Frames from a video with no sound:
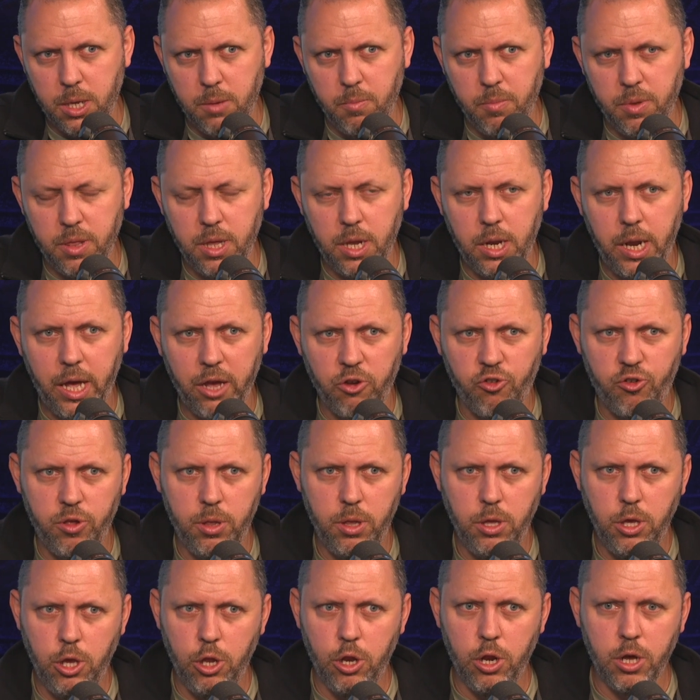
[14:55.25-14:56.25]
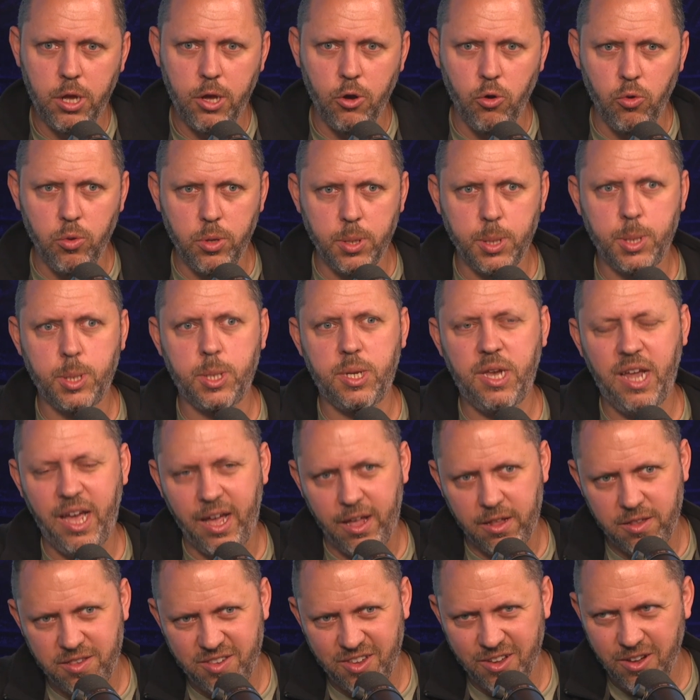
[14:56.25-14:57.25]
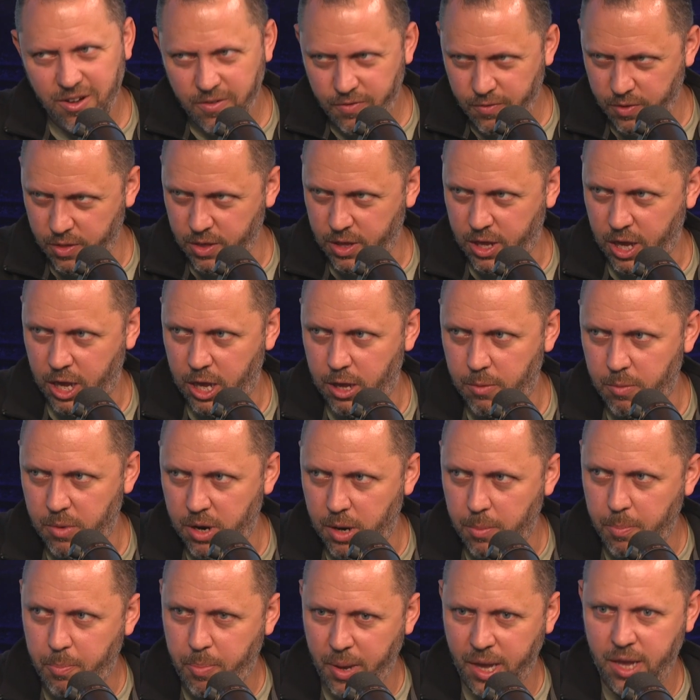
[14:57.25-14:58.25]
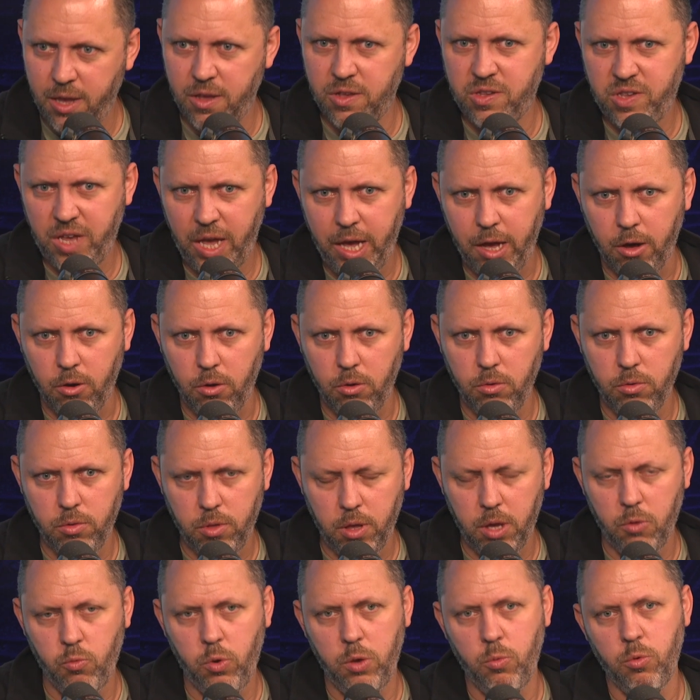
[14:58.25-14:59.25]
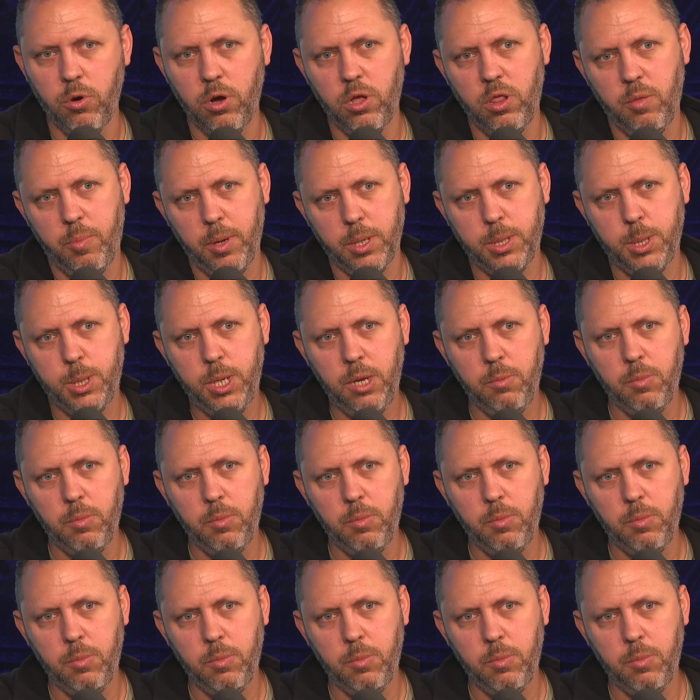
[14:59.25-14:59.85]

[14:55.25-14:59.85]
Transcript: But then actually you look at all the stats after the game, and it bears out that we were the better team.